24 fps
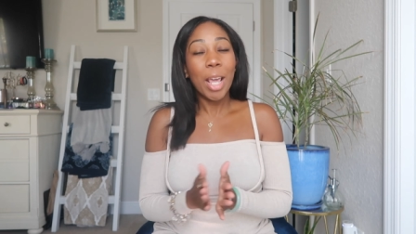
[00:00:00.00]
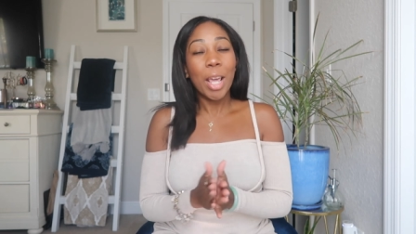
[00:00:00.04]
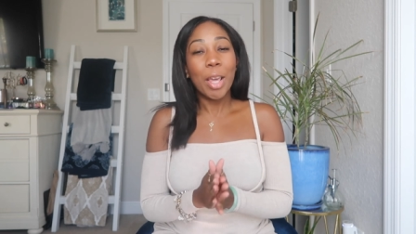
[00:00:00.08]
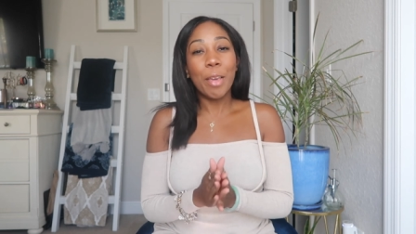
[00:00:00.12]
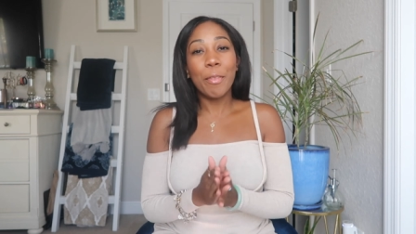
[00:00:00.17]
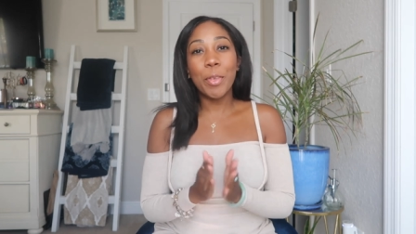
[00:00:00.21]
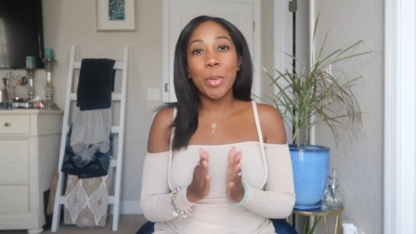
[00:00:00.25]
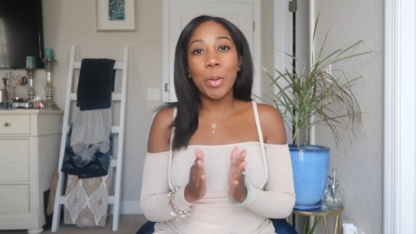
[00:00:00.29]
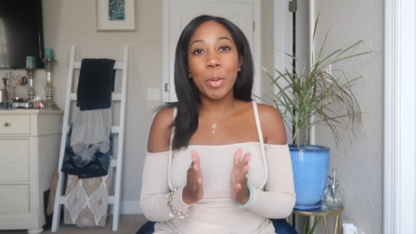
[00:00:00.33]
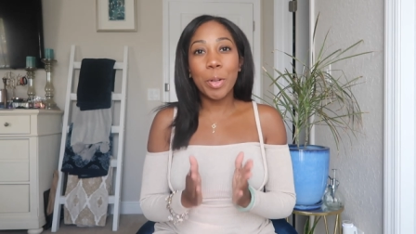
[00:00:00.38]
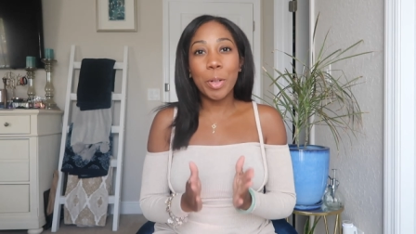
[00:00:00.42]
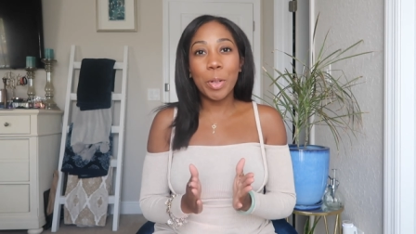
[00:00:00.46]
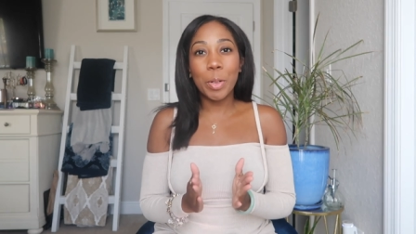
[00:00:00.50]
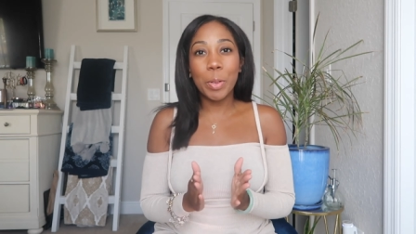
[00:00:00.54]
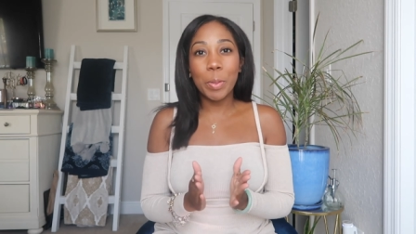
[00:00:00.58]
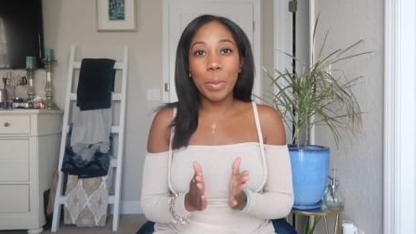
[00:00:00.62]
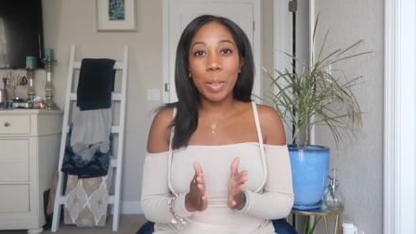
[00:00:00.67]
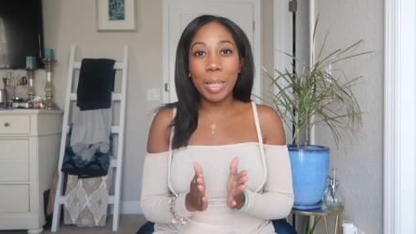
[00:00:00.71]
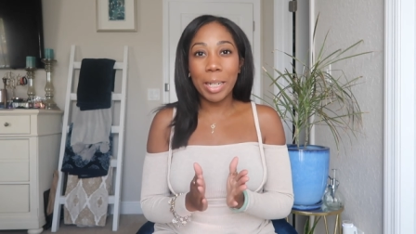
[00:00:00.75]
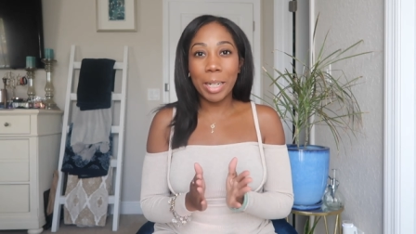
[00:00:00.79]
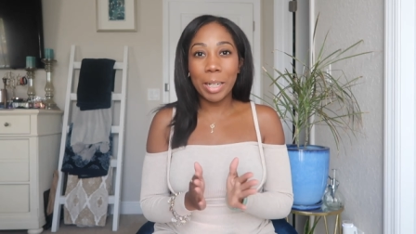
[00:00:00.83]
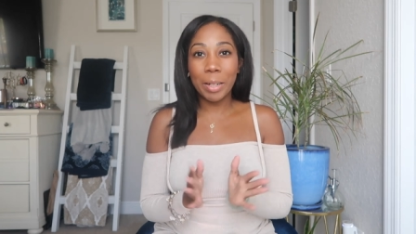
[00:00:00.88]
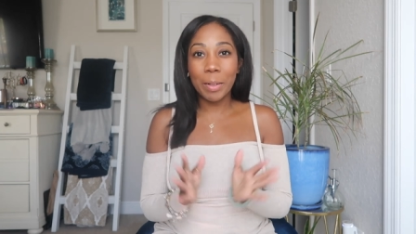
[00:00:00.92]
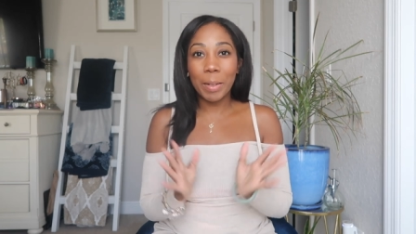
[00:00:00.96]
If you are new
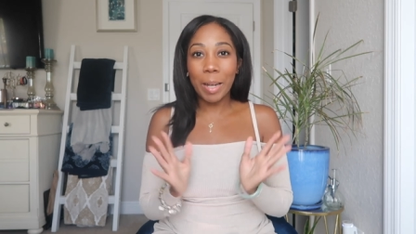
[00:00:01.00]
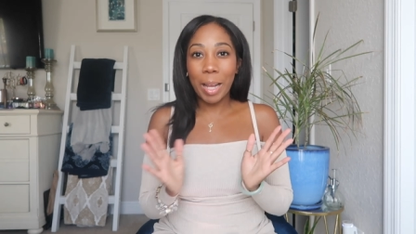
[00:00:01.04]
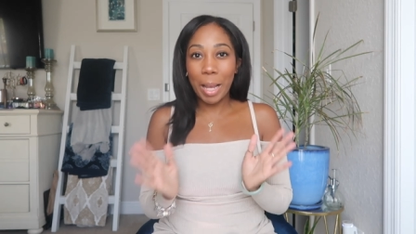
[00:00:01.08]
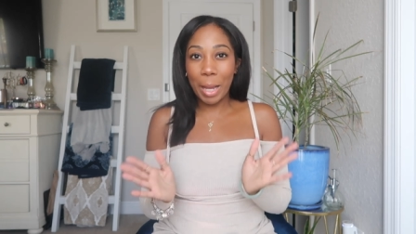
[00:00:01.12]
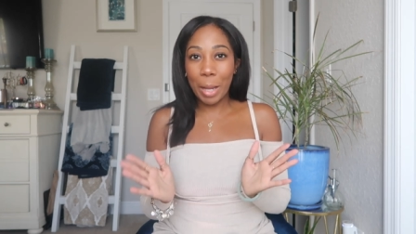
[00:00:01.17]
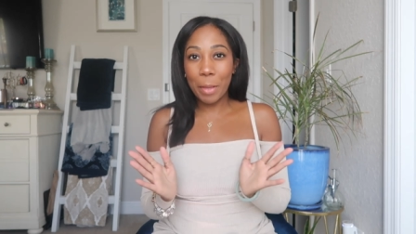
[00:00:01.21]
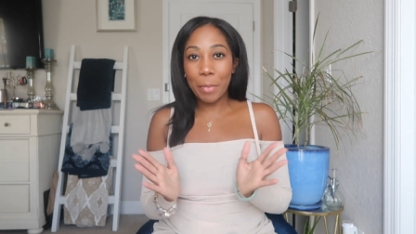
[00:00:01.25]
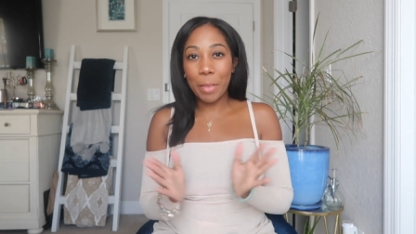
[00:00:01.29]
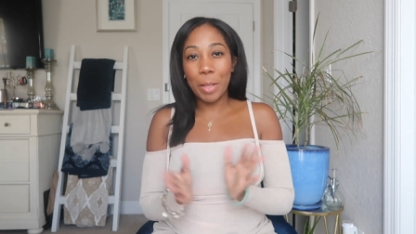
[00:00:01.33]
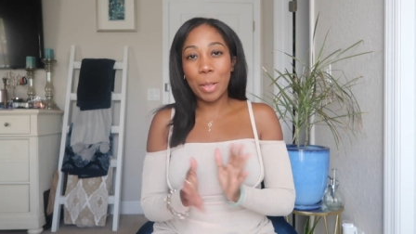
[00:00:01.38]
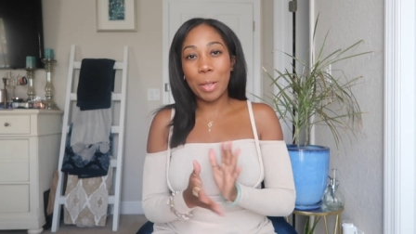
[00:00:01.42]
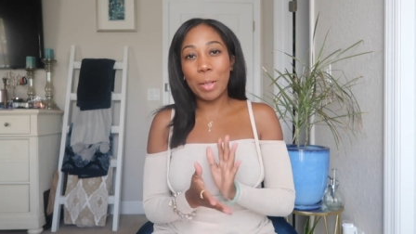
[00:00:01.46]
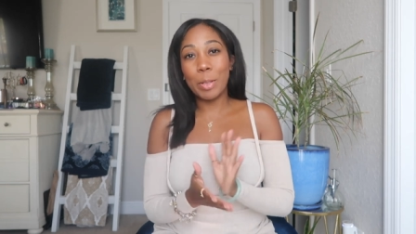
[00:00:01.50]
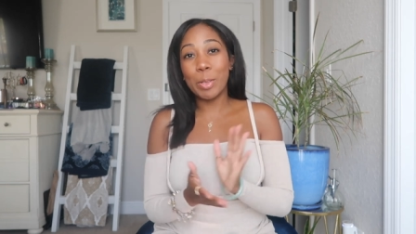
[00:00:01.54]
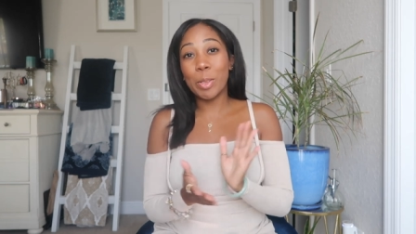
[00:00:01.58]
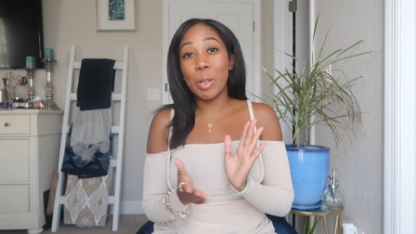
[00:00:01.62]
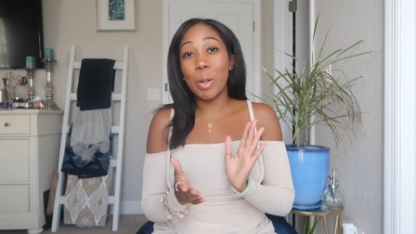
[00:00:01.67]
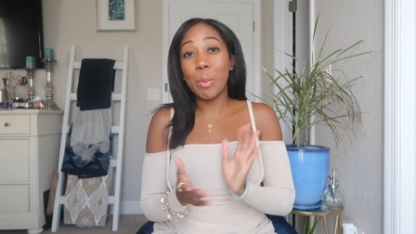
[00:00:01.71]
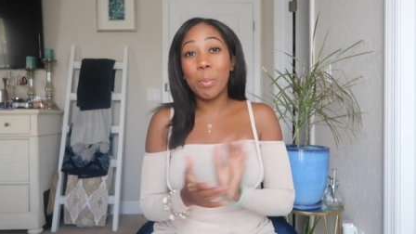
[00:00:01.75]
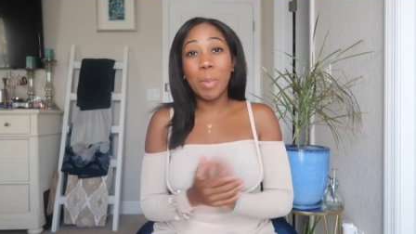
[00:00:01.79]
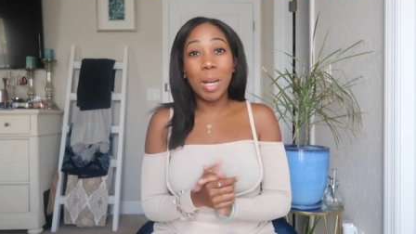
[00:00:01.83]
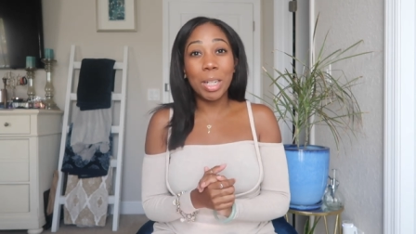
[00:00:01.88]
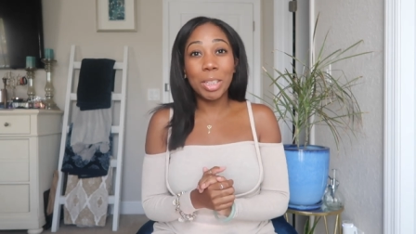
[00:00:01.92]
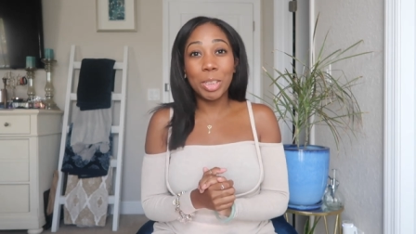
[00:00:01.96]
here, hey, thank you
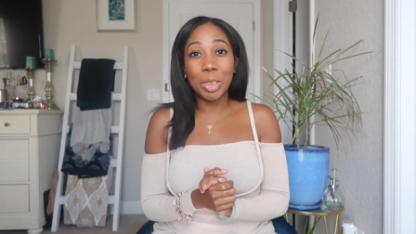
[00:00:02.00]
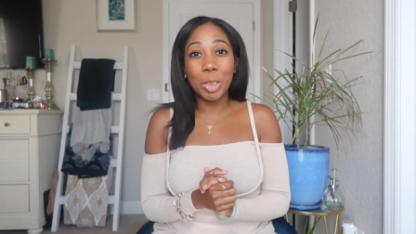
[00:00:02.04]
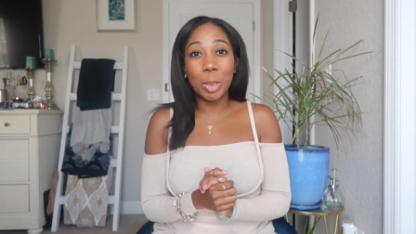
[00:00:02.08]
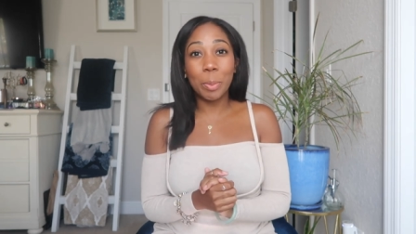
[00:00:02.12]
so much.